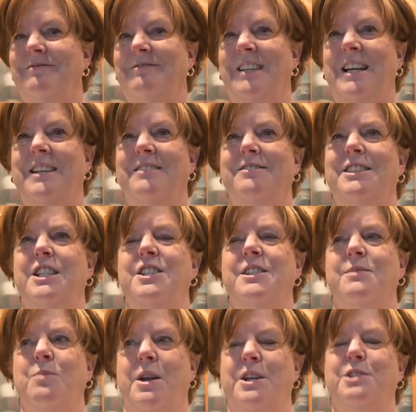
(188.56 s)
And he
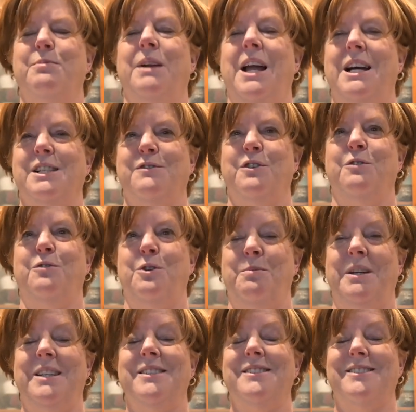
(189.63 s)
just wanted to relax for a few
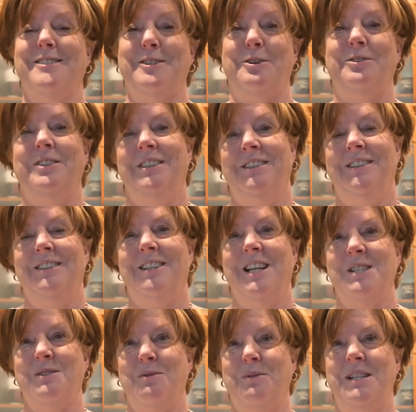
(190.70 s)
minutes. So
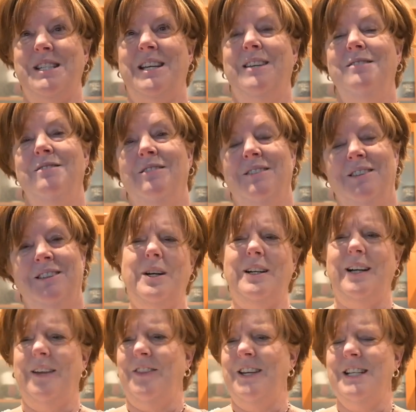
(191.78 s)
that's what we did. And
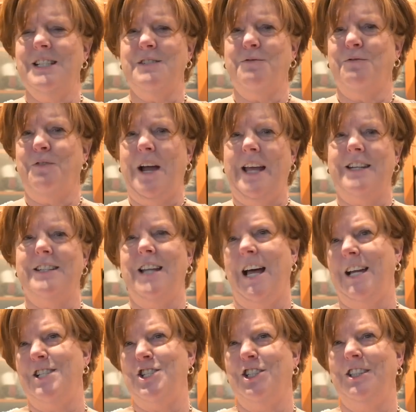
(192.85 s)
I think his friend
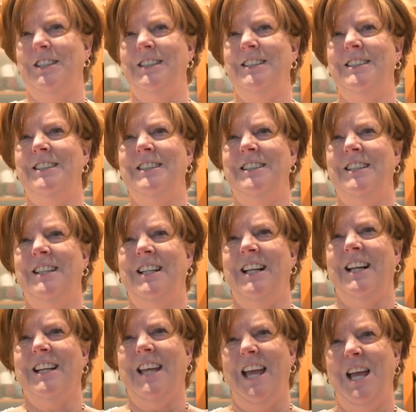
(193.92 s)
Nigel
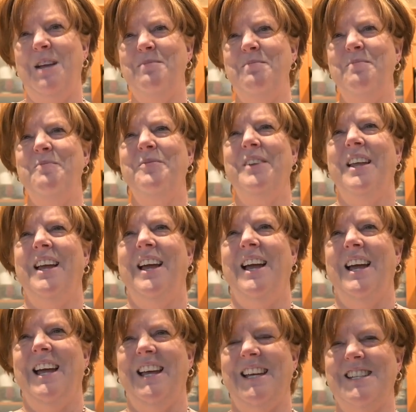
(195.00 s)
came.
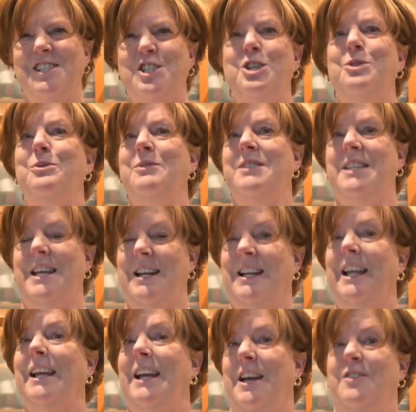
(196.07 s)
And two said,
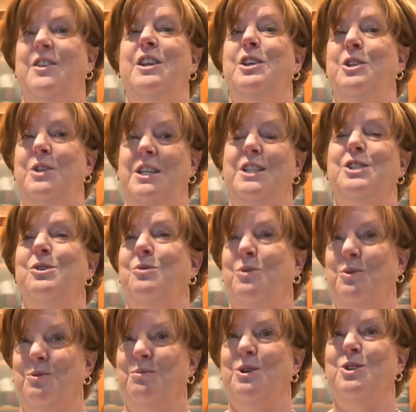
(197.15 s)
like, I think you need to go
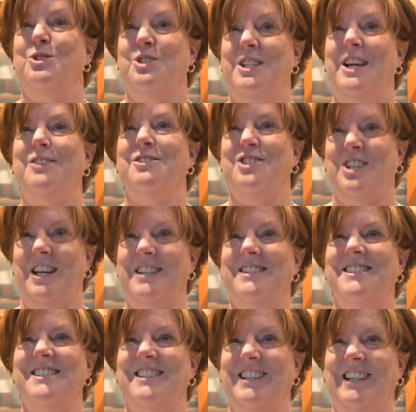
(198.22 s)
to Emerge now,
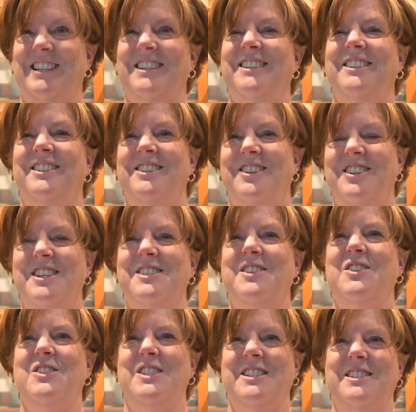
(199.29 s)
Chase. Like, this
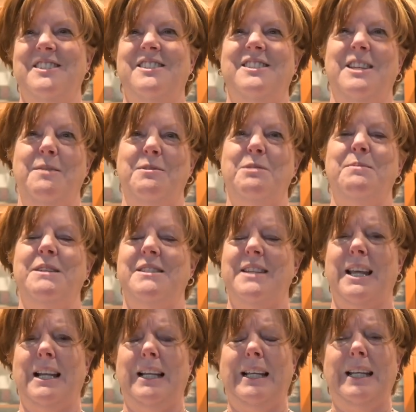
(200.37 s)
doesn't seem to be
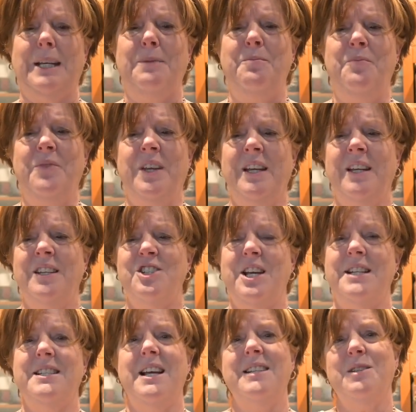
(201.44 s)
settling. And
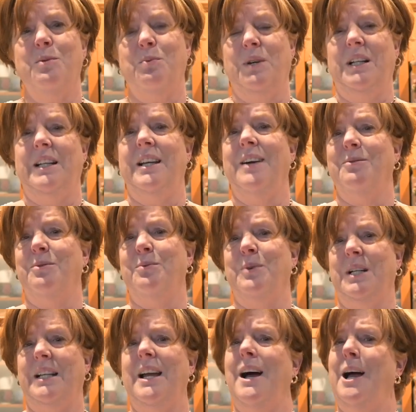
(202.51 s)
Chase has a really,
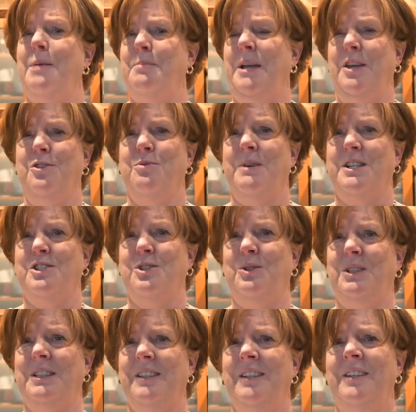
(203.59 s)
really high pain
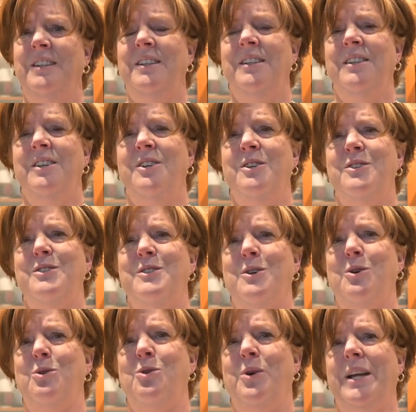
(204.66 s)
threshold.
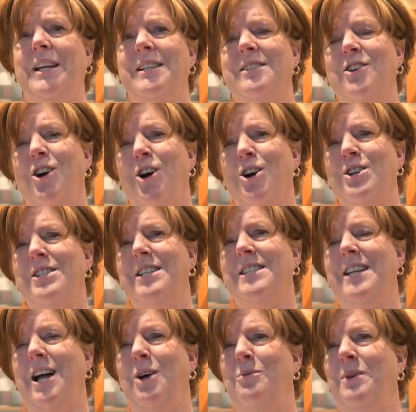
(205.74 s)
So it's hard to
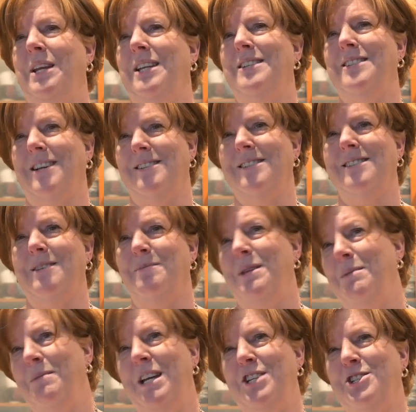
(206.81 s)
tell when he does
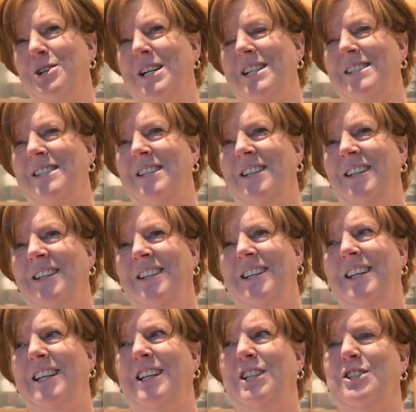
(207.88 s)
something major, because
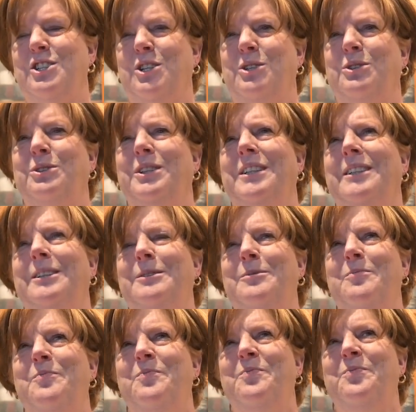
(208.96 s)
he'll do,
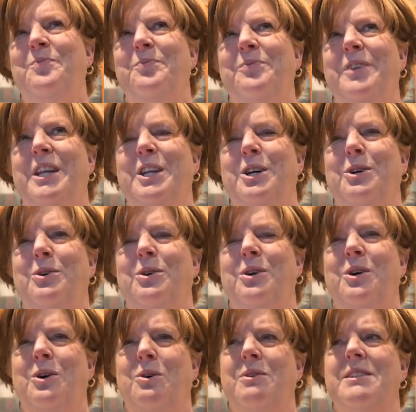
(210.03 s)
you know,
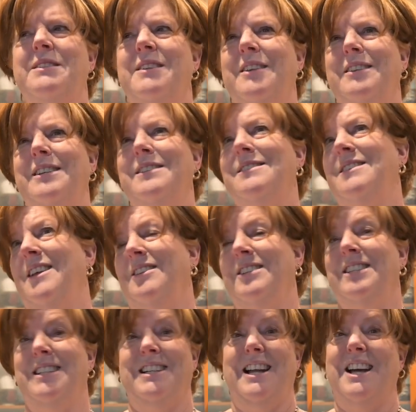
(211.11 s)
oh, it's nothing, and
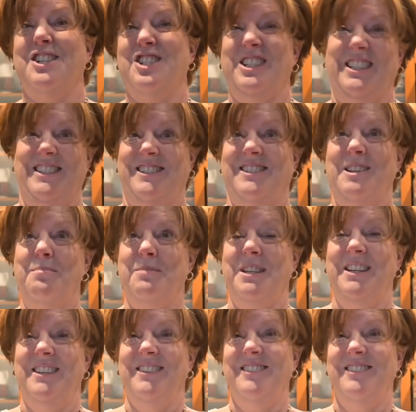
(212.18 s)
it actually is something.